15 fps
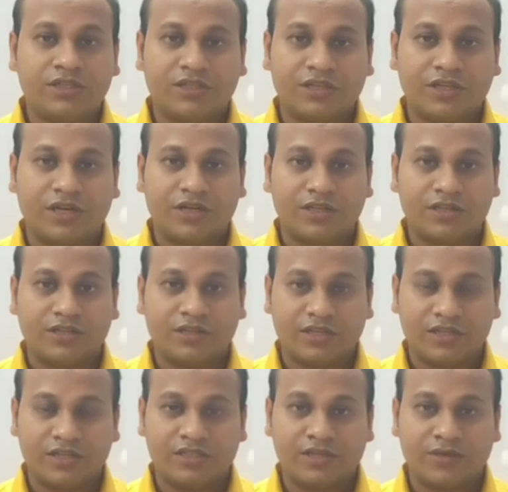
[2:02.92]
There
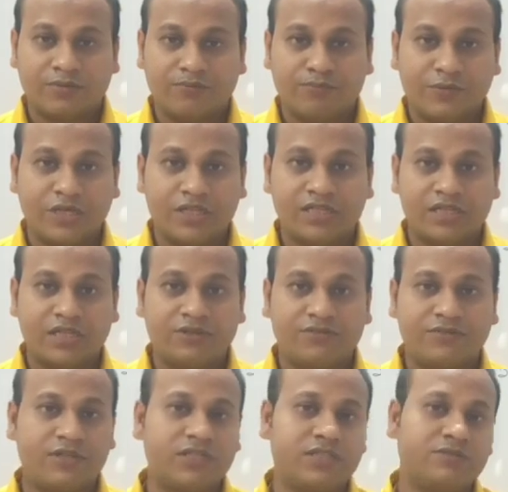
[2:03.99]
is a major
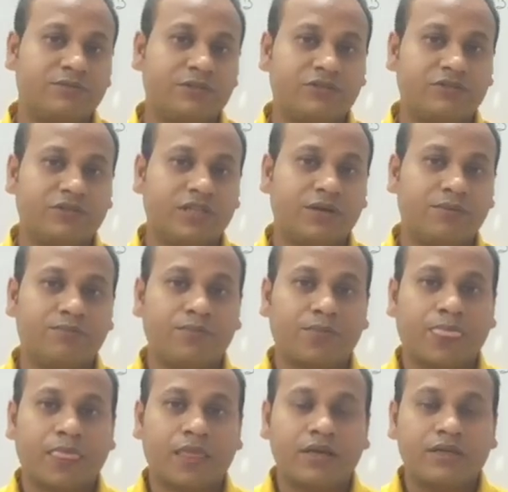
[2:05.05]
difference between them.
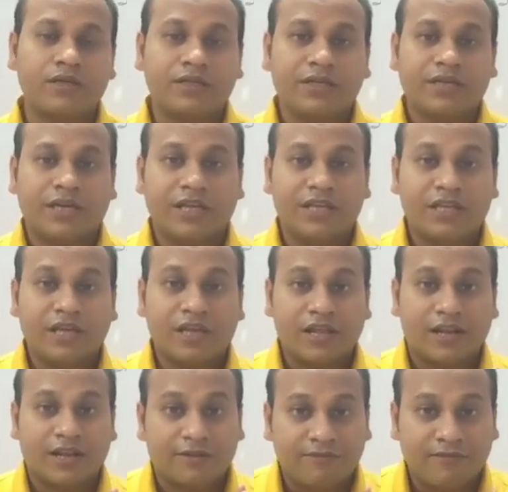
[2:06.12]
In
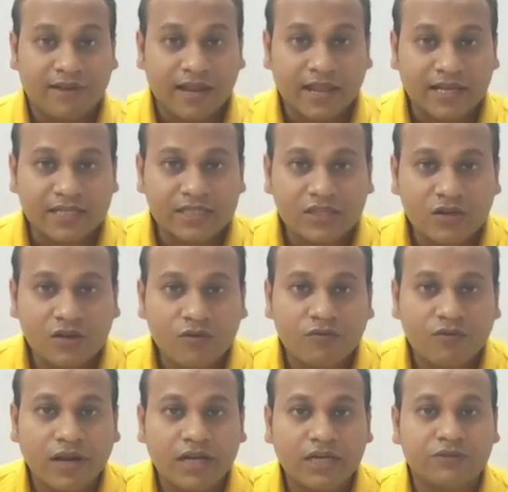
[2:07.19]
reflection
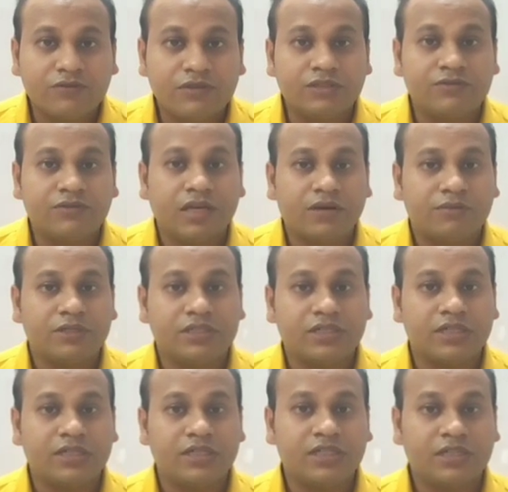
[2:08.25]
of light, which we have
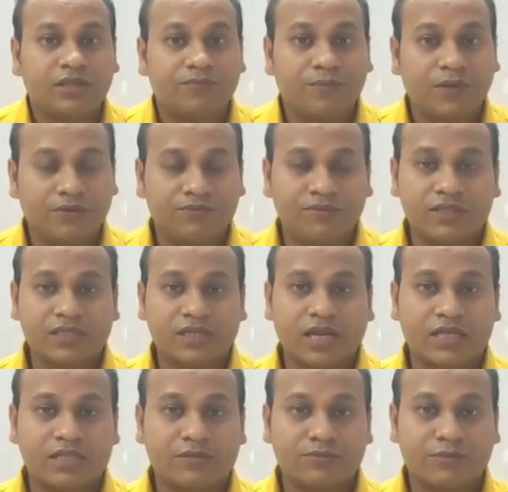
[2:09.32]
studied in the previous
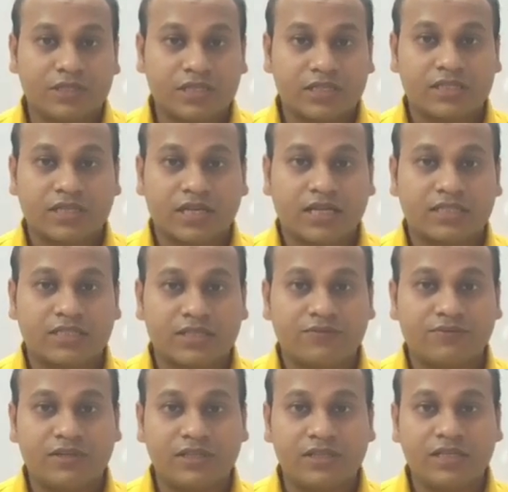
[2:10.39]
class, means in class
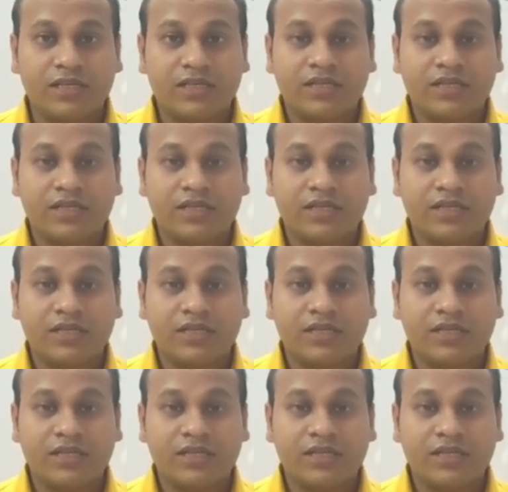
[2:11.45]
7,